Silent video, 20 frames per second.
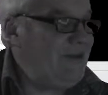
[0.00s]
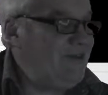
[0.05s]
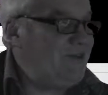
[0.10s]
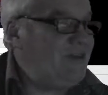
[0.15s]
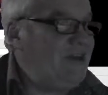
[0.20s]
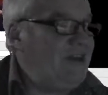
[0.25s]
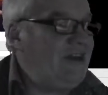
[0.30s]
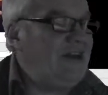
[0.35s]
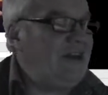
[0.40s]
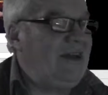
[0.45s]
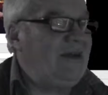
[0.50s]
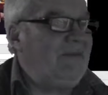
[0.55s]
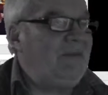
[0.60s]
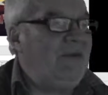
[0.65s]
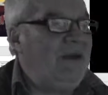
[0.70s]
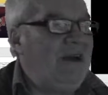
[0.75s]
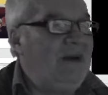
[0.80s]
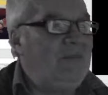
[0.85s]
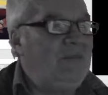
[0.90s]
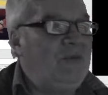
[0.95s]
get our
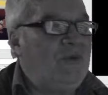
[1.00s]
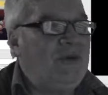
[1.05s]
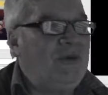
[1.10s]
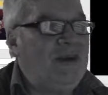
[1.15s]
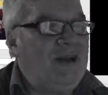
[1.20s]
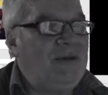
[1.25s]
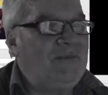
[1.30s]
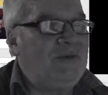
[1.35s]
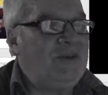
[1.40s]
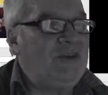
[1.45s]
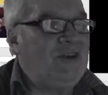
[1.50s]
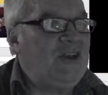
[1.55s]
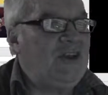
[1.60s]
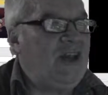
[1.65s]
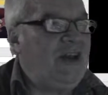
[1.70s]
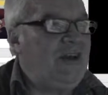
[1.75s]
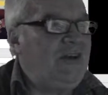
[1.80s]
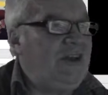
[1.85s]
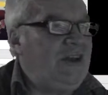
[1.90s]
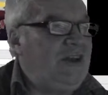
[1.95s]
PowerPoint up and
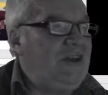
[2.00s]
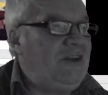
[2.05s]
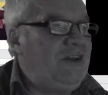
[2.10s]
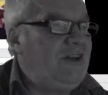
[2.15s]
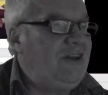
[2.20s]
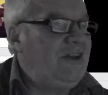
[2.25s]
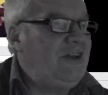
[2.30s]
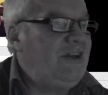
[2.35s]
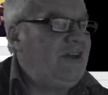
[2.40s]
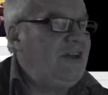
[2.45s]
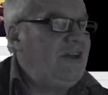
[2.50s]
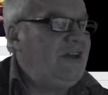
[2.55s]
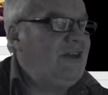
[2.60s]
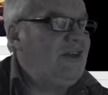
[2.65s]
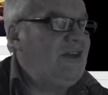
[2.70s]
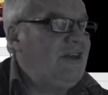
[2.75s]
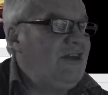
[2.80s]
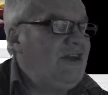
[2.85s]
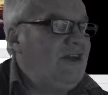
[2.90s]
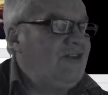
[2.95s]
going.
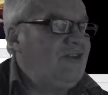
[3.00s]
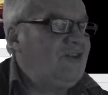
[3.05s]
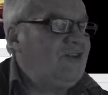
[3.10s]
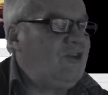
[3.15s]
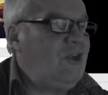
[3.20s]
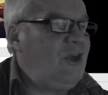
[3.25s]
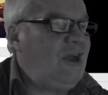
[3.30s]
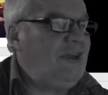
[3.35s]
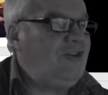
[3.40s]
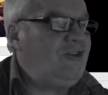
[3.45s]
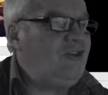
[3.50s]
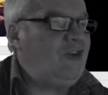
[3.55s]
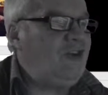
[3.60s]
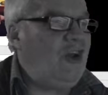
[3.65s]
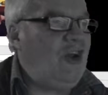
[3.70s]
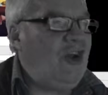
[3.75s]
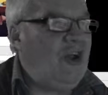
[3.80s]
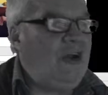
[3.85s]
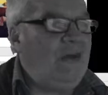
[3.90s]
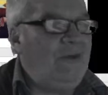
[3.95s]

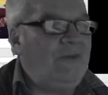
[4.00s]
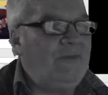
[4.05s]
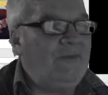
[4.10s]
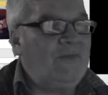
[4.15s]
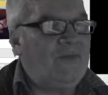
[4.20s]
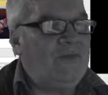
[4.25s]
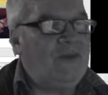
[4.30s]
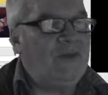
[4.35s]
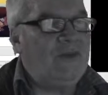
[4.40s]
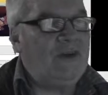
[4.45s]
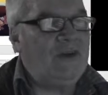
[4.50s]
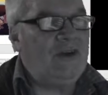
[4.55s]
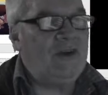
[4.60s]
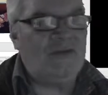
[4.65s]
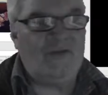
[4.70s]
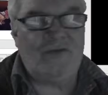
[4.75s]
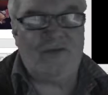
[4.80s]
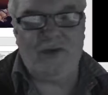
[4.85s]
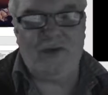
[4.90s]
Slideshow from